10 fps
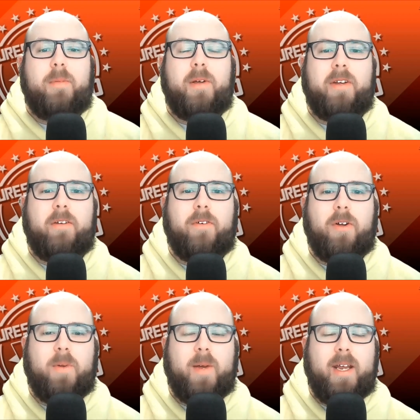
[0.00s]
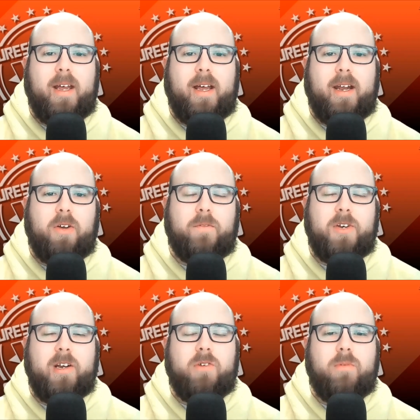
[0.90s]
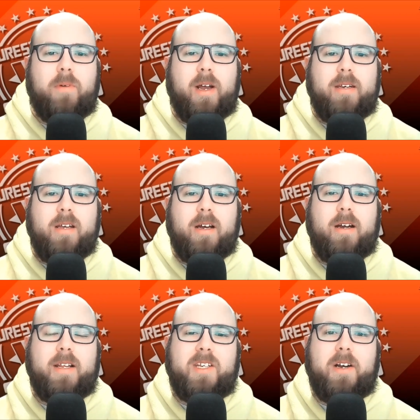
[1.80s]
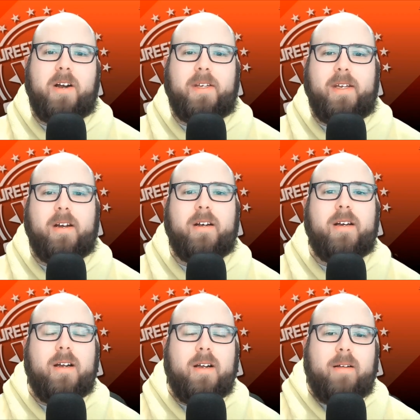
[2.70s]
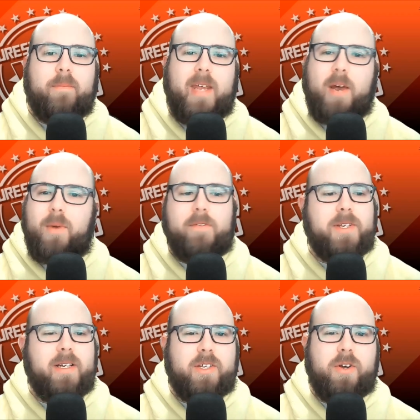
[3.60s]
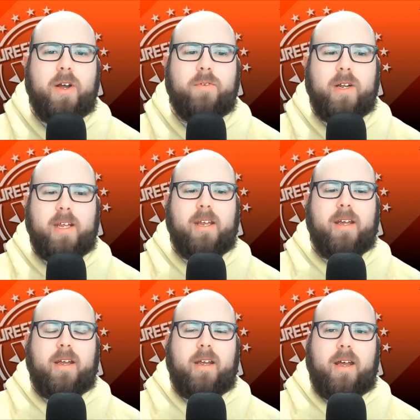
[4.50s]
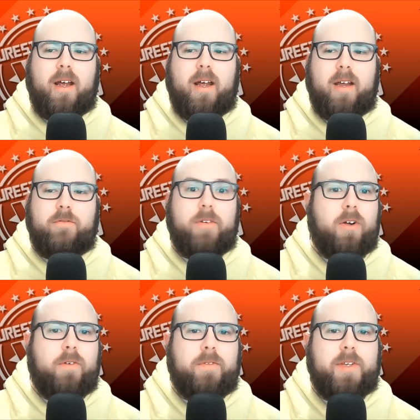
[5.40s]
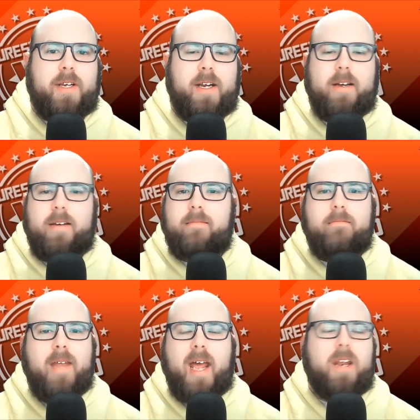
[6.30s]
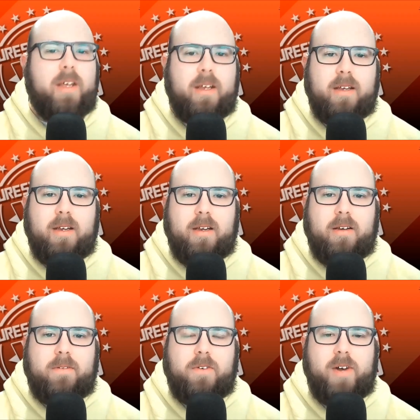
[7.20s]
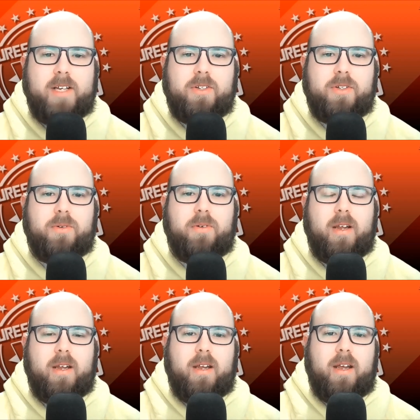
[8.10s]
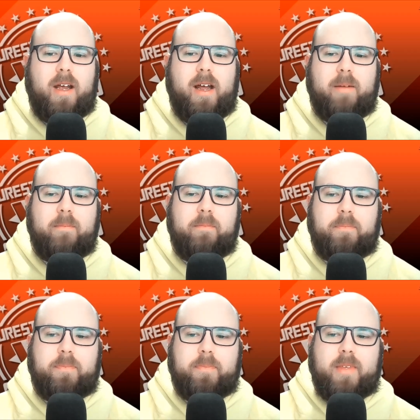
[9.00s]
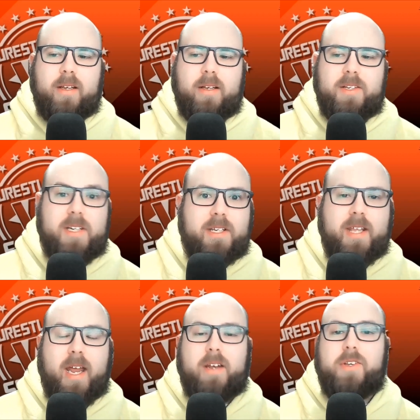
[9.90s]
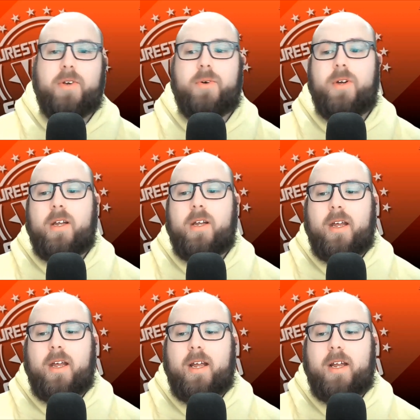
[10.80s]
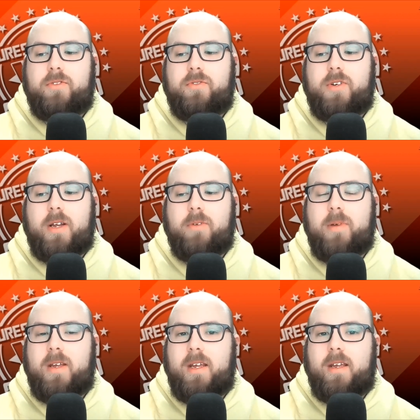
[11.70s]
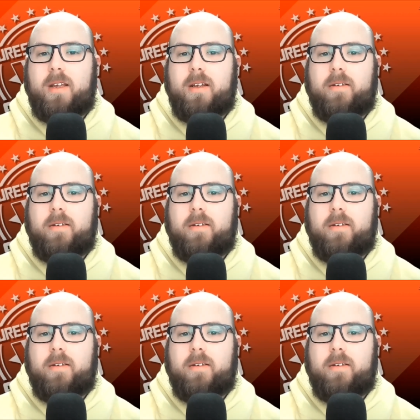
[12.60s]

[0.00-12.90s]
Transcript: the building following a confrontation with Brian Tucker at the start of the year. Uh, we haven't seen Scotty really involved uh, in anything for WrestleZone um, since then. So it would be